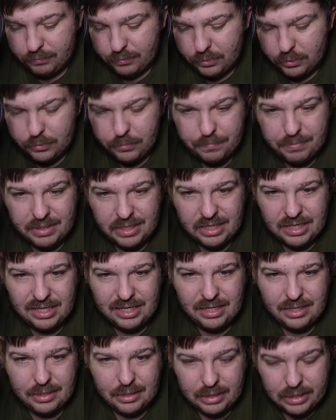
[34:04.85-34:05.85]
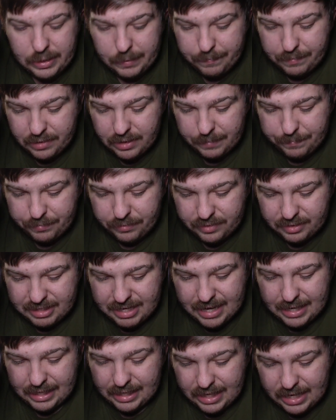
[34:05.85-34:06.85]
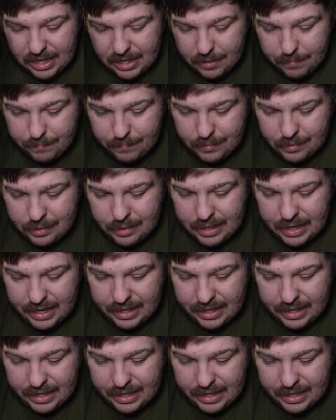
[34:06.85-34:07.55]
we'll be keeping up with that game.